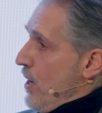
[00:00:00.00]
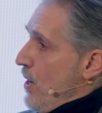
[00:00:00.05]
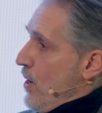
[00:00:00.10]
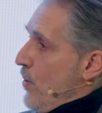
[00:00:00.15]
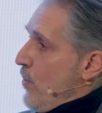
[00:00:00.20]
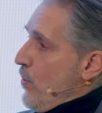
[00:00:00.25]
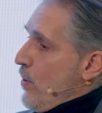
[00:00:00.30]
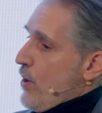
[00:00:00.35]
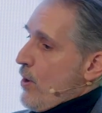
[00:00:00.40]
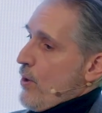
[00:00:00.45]

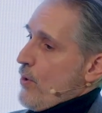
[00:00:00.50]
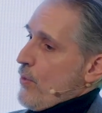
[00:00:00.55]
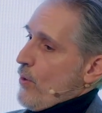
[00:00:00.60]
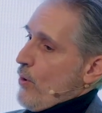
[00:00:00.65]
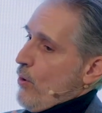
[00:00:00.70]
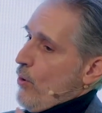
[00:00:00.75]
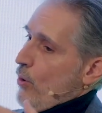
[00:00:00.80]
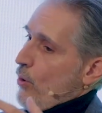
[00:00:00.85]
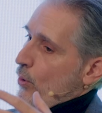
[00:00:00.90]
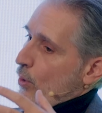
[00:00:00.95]
where
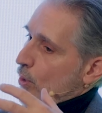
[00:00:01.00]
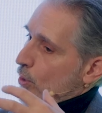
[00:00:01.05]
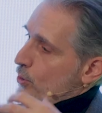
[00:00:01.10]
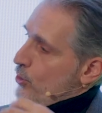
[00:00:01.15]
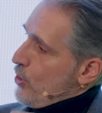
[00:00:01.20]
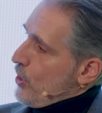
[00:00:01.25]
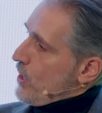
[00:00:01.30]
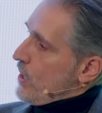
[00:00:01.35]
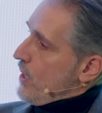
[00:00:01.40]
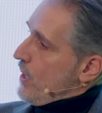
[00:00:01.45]
the whole
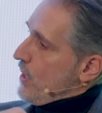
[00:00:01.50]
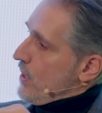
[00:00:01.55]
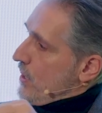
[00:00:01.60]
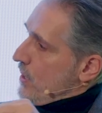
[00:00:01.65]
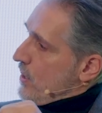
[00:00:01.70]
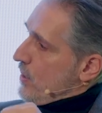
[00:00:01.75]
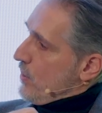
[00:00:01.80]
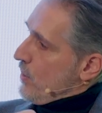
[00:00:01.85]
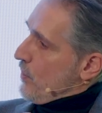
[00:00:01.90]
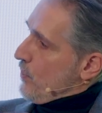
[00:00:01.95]

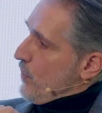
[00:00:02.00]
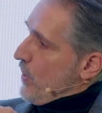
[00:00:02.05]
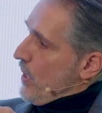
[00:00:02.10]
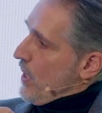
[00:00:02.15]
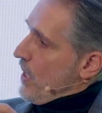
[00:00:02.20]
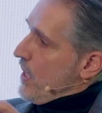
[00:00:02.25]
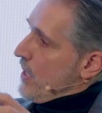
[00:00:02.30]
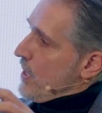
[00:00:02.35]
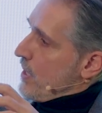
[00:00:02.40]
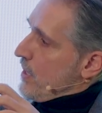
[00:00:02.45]
logistics
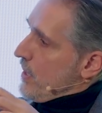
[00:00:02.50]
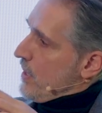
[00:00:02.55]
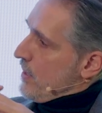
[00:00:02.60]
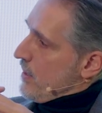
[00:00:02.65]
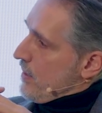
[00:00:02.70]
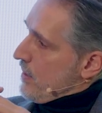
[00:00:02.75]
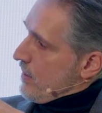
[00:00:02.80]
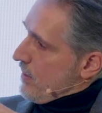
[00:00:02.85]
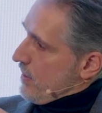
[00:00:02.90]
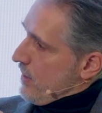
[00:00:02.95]
piece
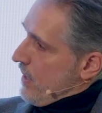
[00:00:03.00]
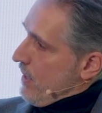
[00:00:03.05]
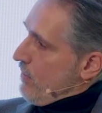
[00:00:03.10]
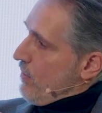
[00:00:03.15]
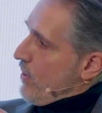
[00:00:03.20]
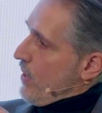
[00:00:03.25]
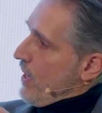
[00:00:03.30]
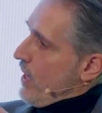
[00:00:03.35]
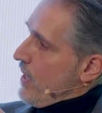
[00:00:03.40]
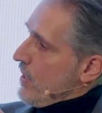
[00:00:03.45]
and
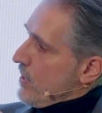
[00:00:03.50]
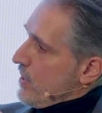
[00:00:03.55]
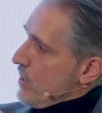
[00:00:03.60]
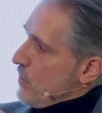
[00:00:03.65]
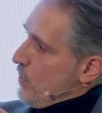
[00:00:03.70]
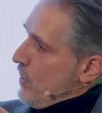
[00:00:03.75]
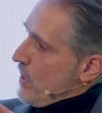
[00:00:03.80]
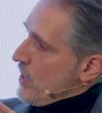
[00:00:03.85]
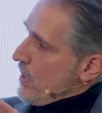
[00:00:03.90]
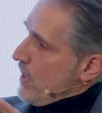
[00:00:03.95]
everything else is
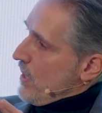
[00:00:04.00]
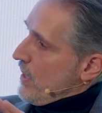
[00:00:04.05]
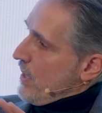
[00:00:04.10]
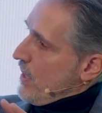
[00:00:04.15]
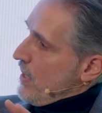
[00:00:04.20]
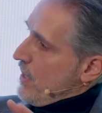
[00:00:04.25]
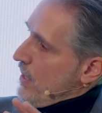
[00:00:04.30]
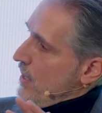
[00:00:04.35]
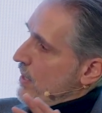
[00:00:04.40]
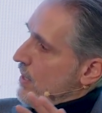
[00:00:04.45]

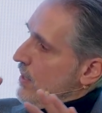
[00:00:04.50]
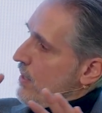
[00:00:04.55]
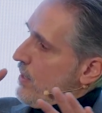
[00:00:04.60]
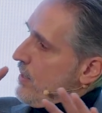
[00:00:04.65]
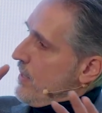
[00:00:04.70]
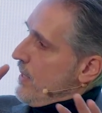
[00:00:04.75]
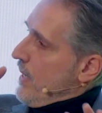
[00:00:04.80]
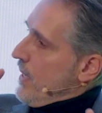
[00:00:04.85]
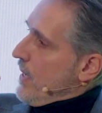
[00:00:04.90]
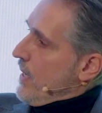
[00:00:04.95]
basically
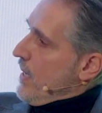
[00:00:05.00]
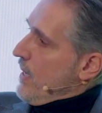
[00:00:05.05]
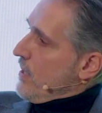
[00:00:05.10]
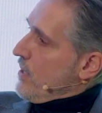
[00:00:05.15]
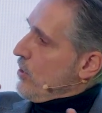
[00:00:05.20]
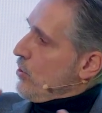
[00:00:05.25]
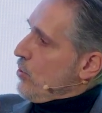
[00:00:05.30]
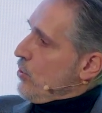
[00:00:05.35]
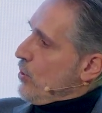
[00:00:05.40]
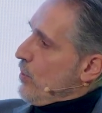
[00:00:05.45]

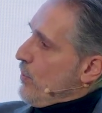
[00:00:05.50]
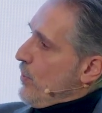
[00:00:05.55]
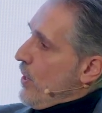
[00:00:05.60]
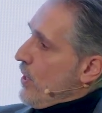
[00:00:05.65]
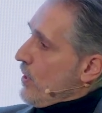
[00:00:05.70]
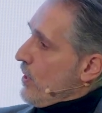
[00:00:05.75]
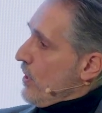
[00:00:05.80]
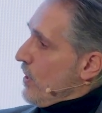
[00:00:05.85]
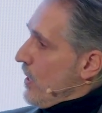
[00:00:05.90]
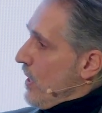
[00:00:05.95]
delegated to the
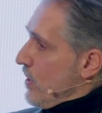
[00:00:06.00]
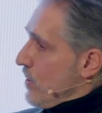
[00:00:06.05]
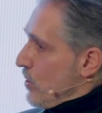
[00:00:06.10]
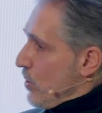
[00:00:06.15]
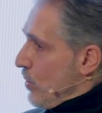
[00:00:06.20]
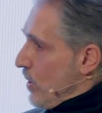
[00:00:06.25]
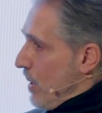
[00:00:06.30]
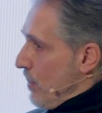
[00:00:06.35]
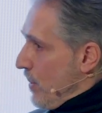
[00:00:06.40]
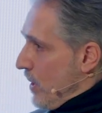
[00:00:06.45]
partner. And
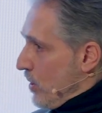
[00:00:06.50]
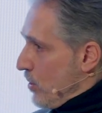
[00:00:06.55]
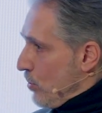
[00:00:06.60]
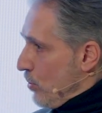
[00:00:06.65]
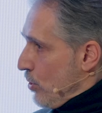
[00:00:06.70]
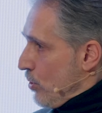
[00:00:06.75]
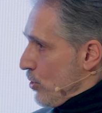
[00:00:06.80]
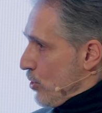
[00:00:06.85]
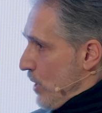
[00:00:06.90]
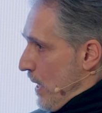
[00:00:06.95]
so coming
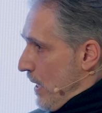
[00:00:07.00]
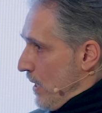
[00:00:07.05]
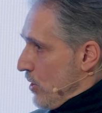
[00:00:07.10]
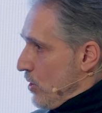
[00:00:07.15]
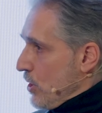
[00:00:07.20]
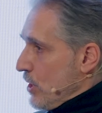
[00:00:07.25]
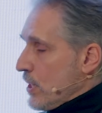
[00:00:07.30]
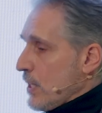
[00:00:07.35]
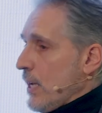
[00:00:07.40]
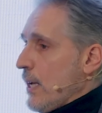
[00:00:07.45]
to your
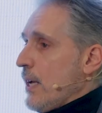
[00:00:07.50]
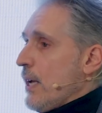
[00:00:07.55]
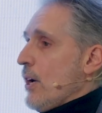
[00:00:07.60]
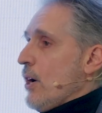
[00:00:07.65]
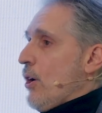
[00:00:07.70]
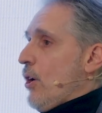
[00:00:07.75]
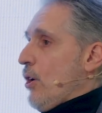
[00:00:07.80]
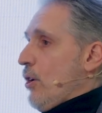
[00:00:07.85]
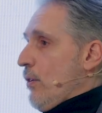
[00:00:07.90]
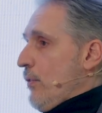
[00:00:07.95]
challenges,
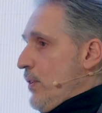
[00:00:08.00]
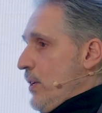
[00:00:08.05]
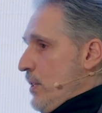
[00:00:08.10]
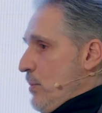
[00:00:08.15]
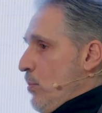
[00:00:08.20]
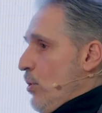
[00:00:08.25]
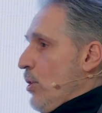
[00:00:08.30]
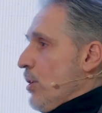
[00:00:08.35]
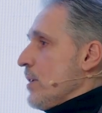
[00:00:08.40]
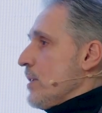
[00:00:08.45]
all of
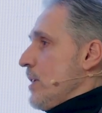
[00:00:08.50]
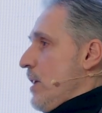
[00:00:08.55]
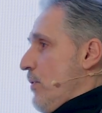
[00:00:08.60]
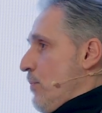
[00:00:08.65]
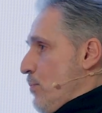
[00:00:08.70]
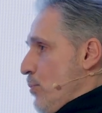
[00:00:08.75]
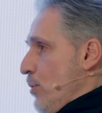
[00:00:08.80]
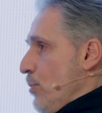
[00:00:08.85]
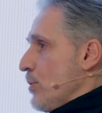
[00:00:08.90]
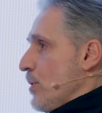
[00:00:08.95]
these models
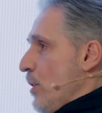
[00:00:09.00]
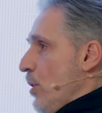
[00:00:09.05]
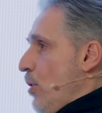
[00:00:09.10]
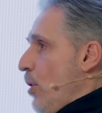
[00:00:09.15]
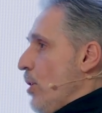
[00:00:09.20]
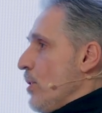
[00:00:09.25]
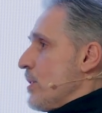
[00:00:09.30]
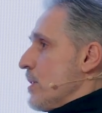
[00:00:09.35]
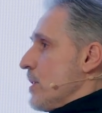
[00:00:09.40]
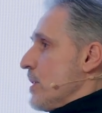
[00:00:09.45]
have pros and
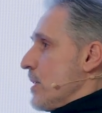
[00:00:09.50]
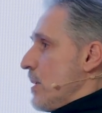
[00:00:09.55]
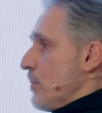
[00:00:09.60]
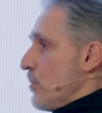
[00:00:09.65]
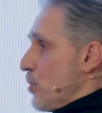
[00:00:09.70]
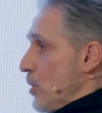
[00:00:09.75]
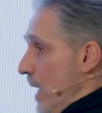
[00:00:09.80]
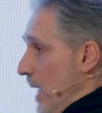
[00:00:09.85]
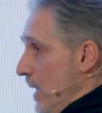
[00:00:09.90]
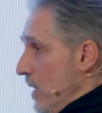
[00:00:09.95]
cons, and some
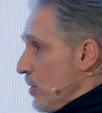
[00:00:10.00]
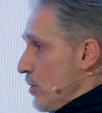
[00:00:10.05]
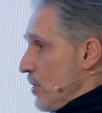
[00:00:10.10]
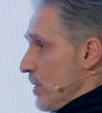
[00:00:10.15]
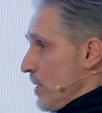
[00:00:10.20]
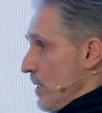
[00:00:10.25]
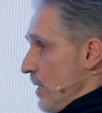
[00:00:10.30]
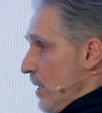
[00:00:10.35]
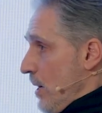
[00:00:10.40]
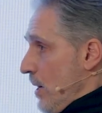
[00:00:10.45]

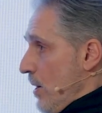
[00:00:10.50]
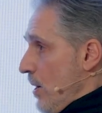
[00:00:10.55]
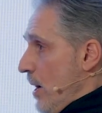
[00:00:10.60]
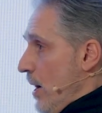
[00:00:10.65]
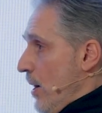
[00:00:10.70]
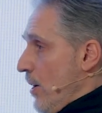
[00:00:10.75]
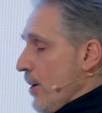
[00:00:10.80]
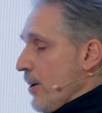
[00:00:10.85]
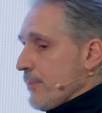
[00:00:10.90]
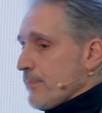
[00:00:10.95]
challenges there
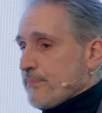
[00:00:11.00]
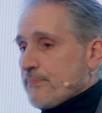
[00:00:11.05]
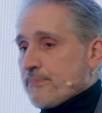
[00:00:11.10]
are,